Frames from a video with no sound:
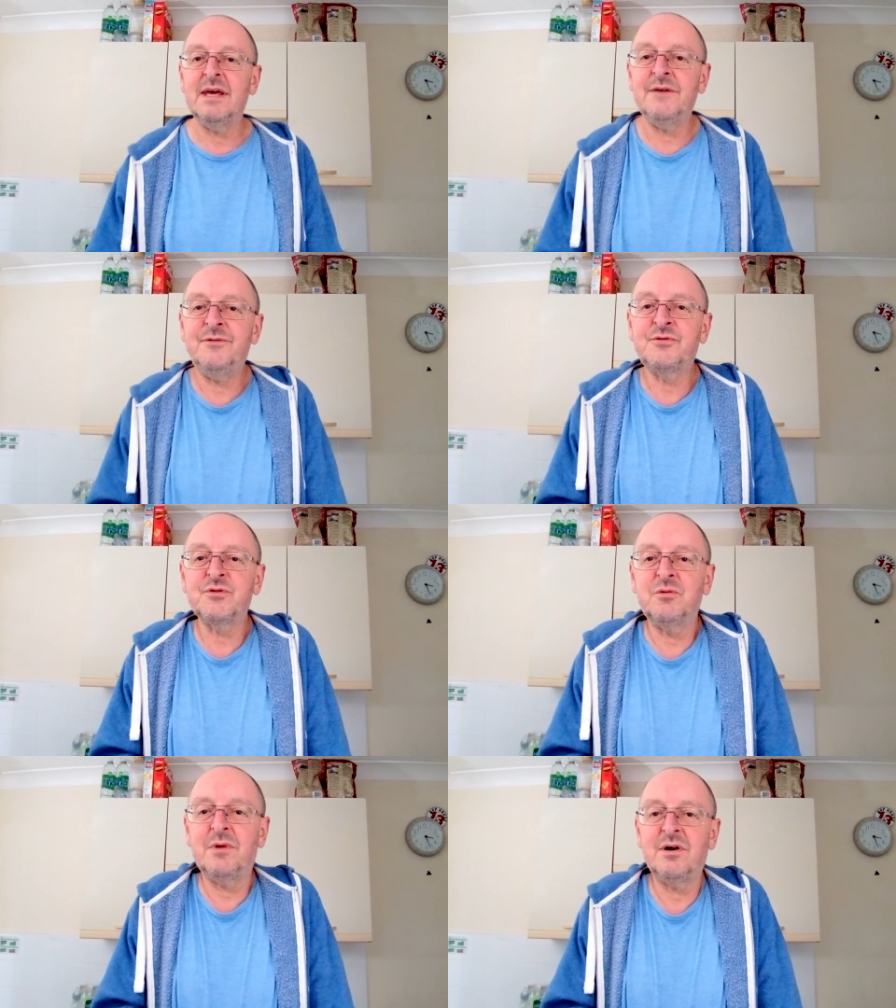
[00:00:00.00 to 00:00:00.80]
If you
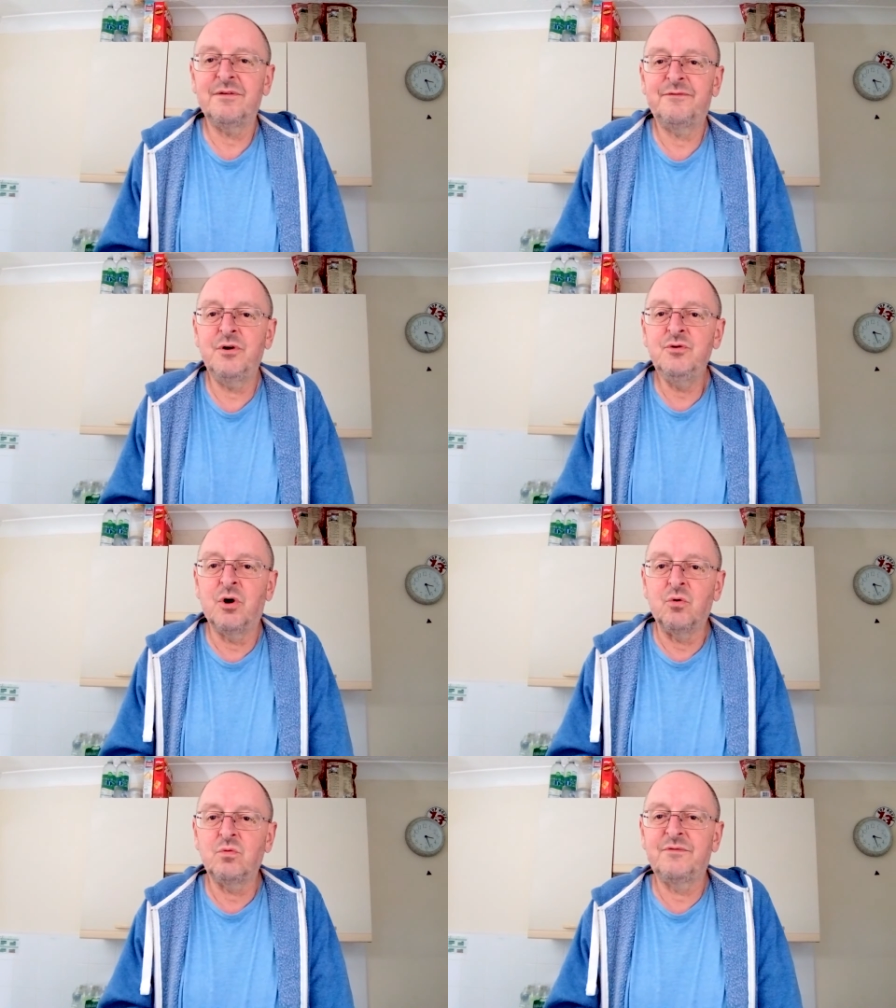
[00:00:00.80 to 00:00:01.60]
saw my food
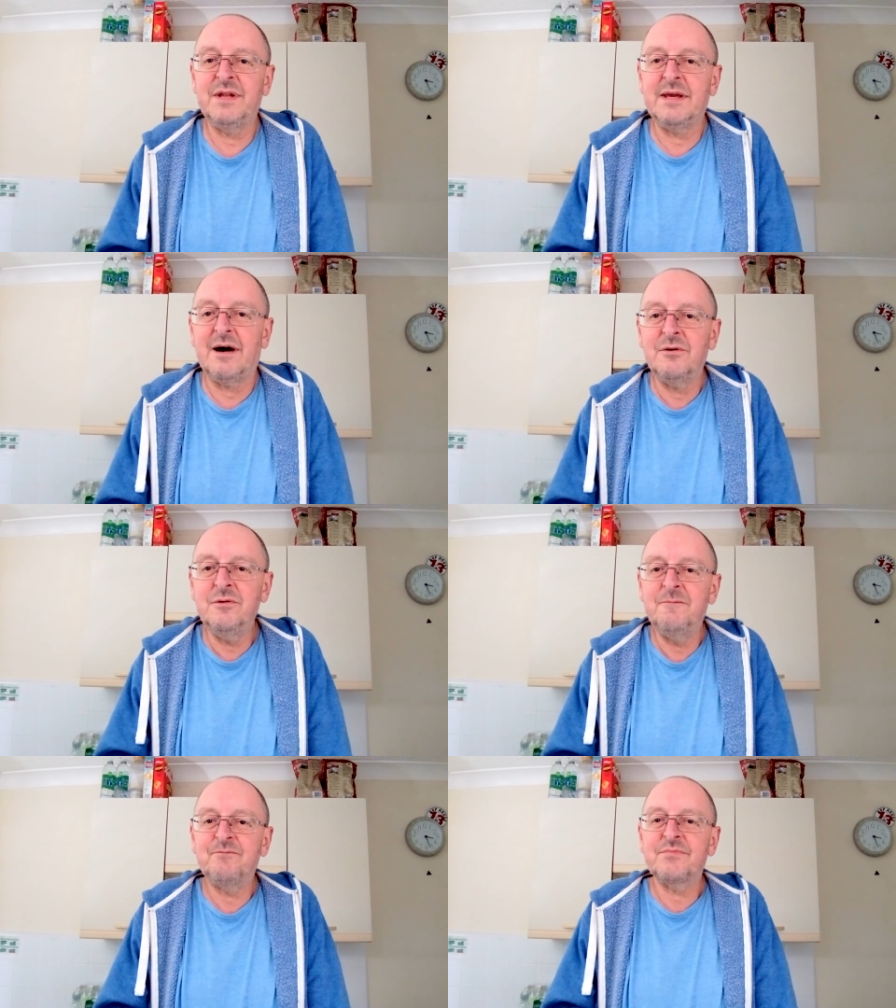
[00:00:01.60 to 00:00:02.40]
haul
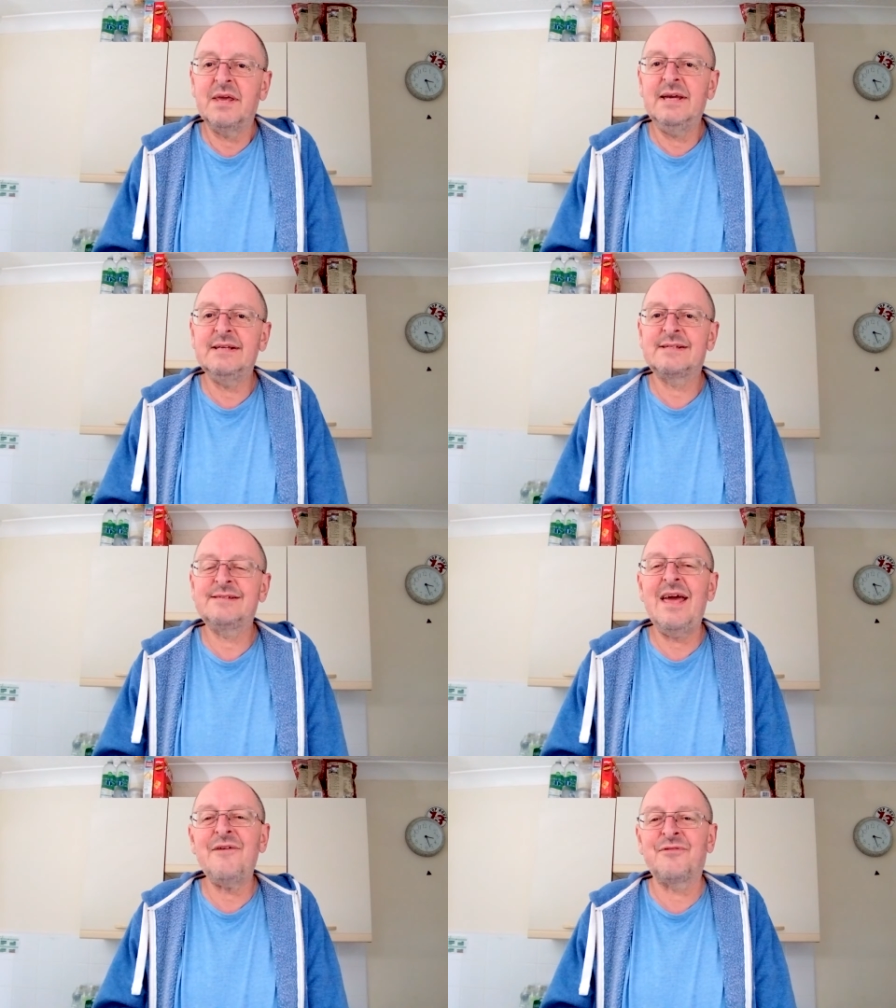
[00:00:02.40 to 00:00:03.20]
video, it's
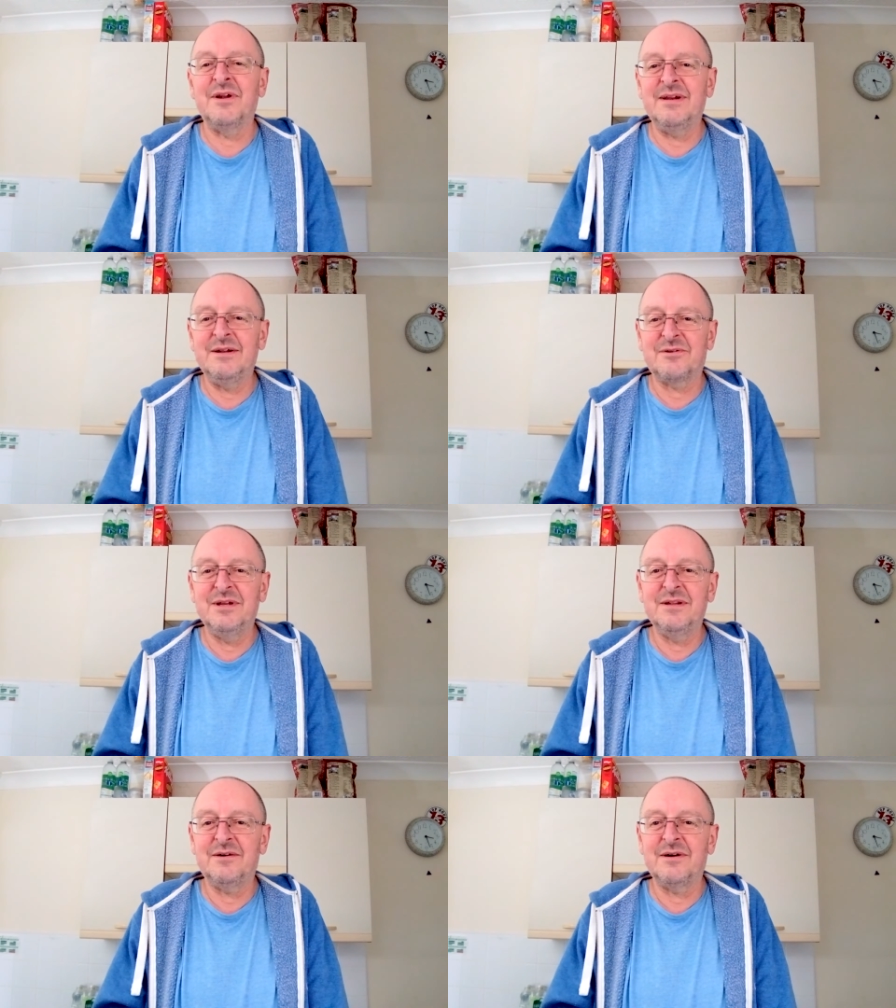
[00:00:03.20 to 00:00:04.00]
definitely
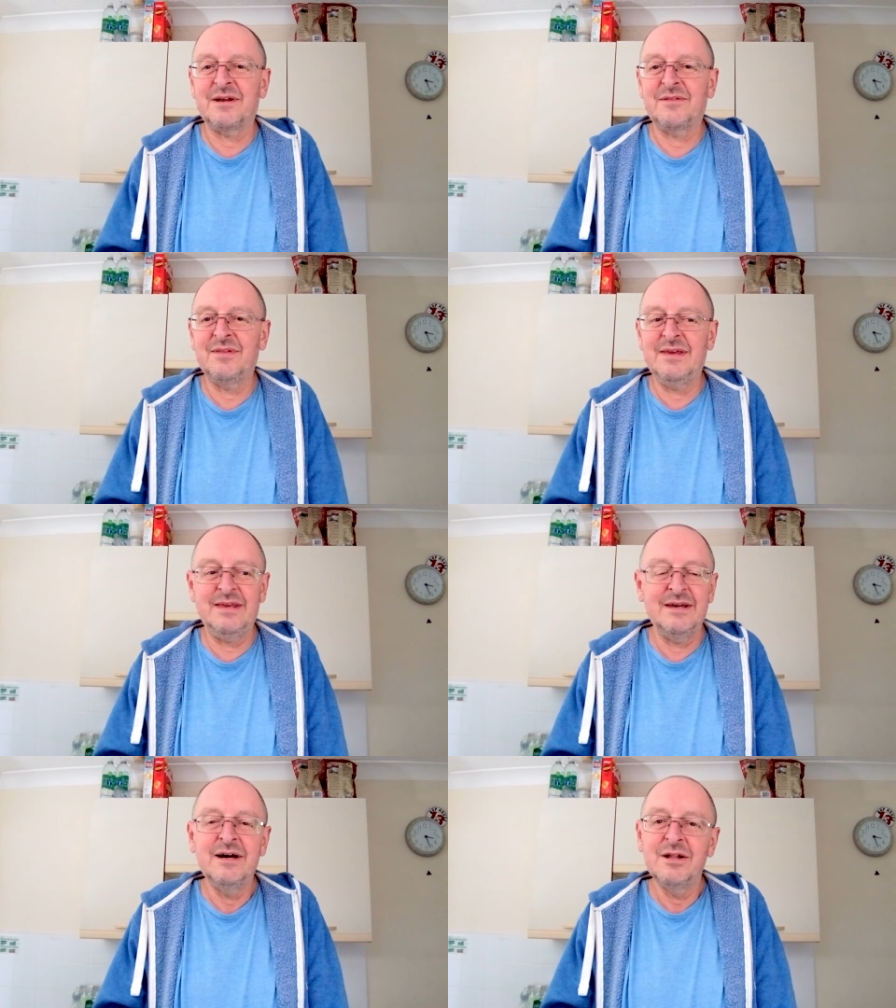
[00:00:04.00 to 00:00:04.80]
looking like
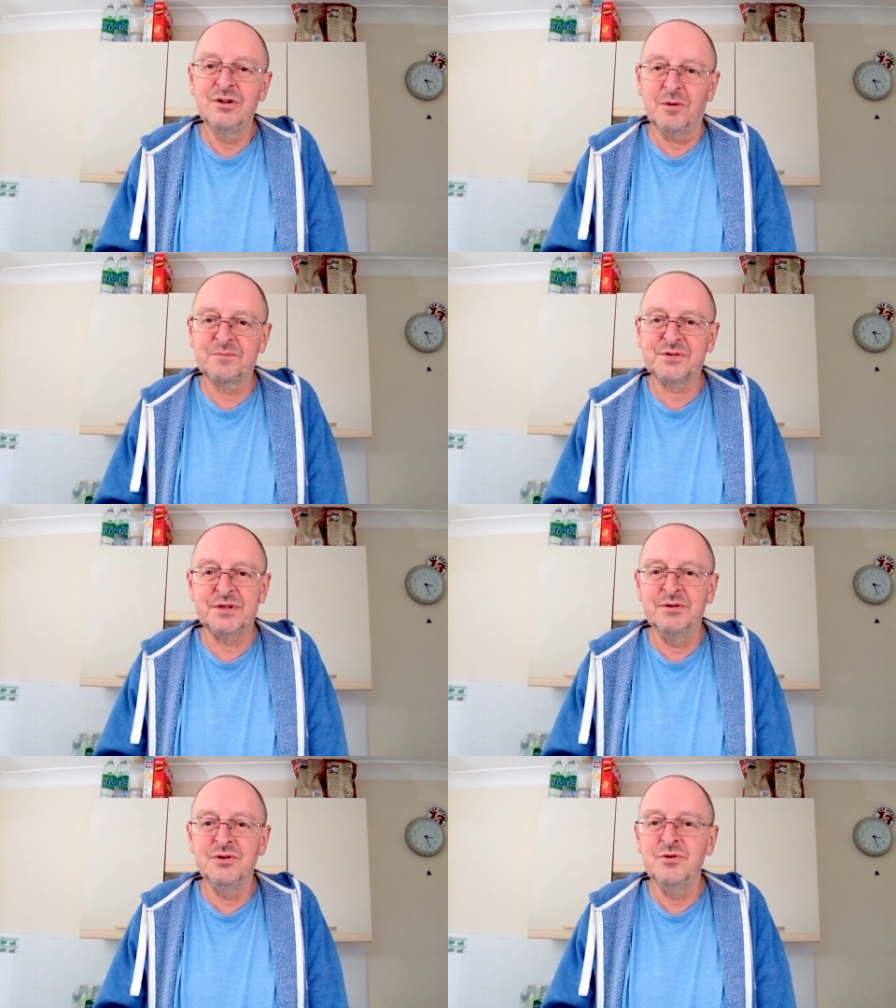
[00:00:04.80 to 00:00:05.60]
the
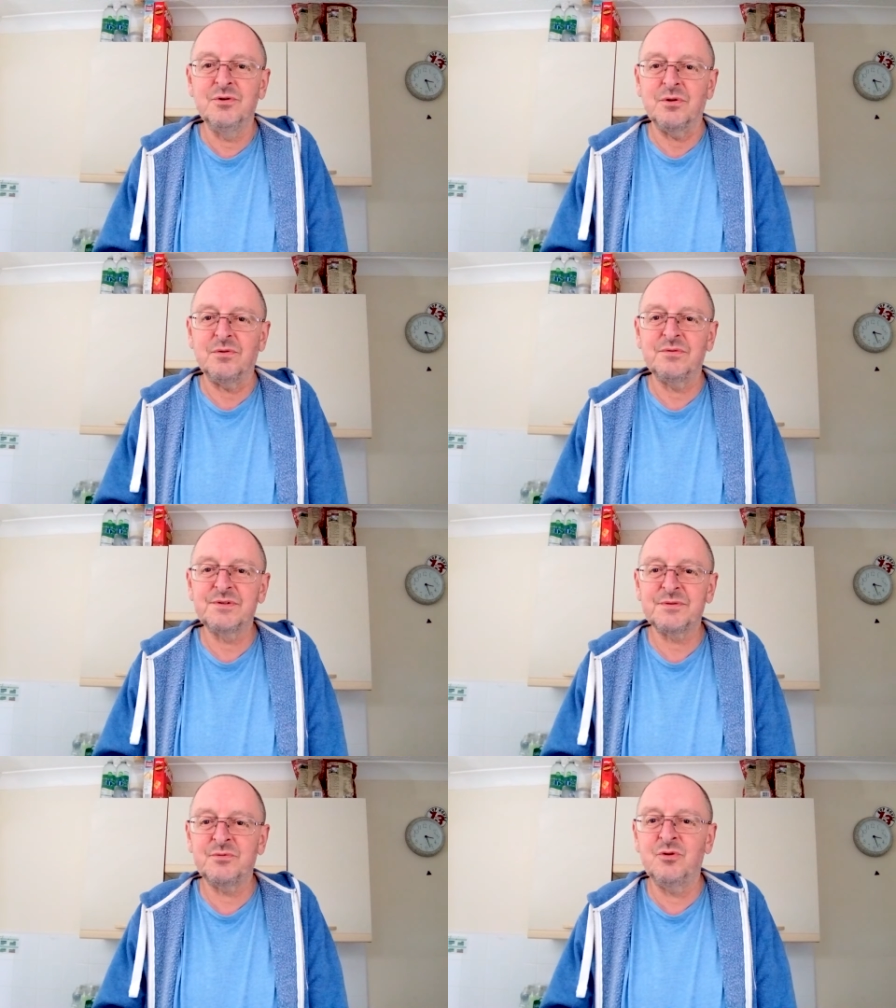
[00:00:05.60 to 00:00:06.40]
lobster
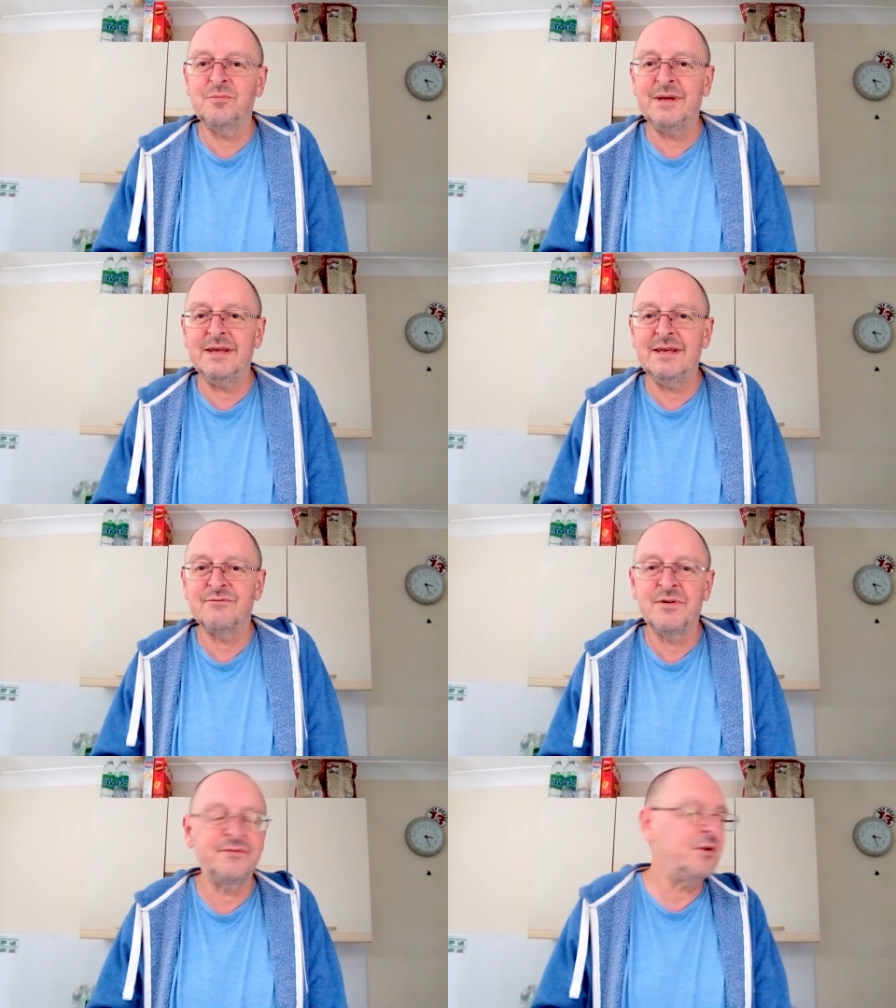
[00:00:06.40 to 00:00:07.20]
noodles will be
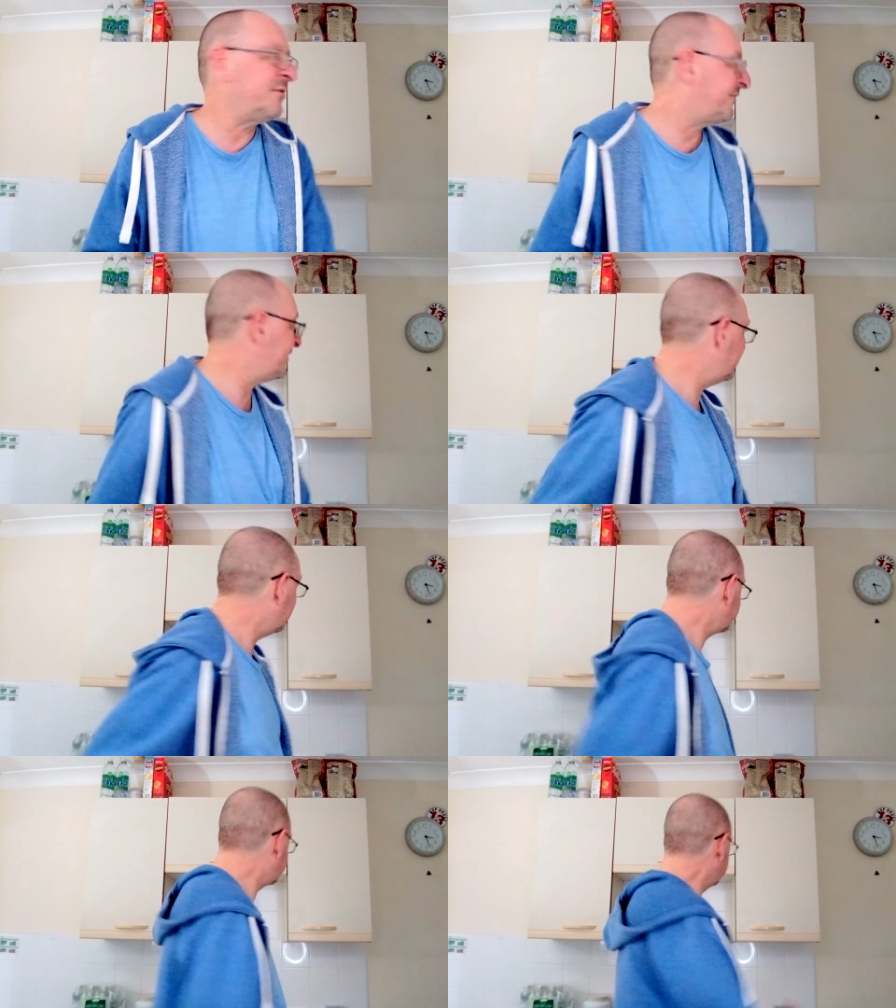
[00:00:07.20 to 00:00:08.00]
reviewed
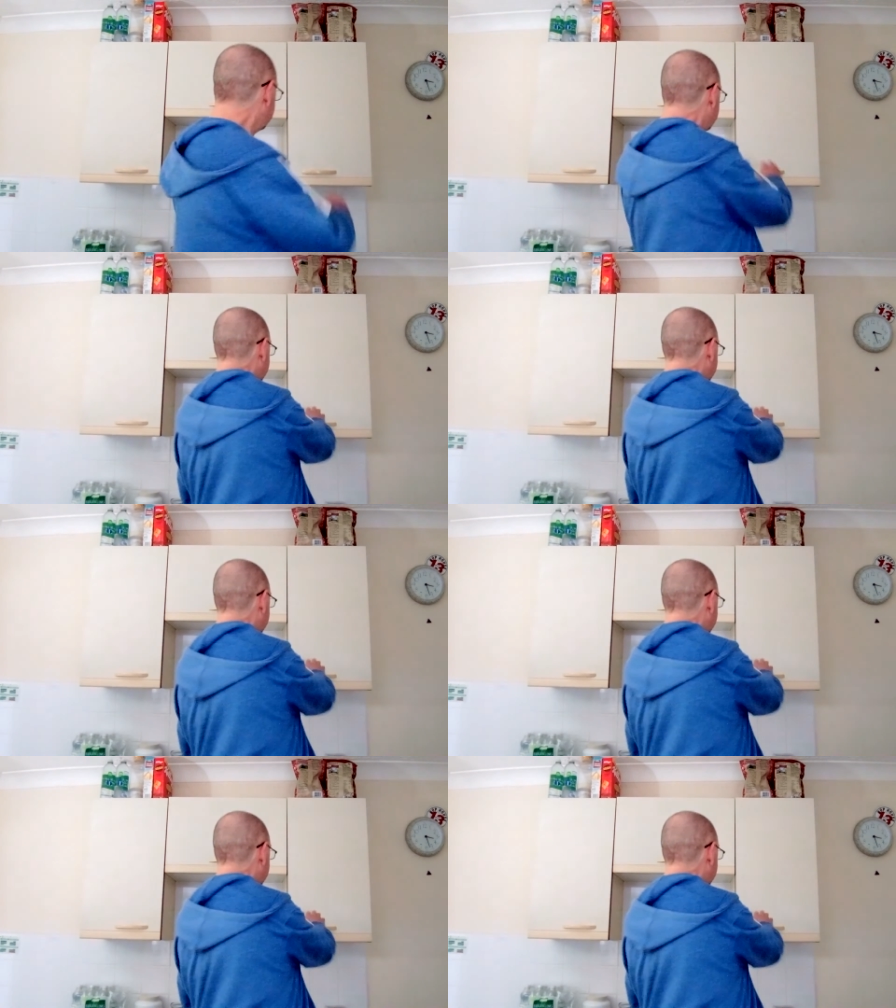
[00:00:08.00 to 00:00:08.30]
first.